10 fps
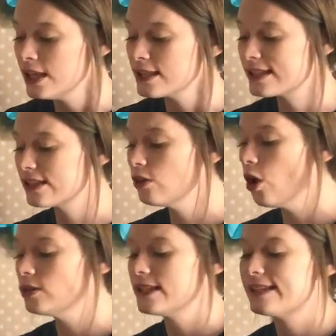Still
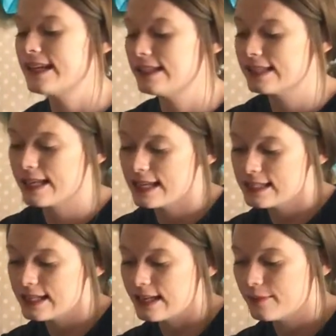holding Stanley's
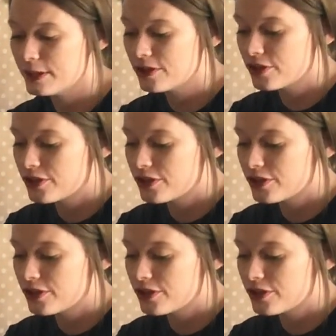canteen, Mr.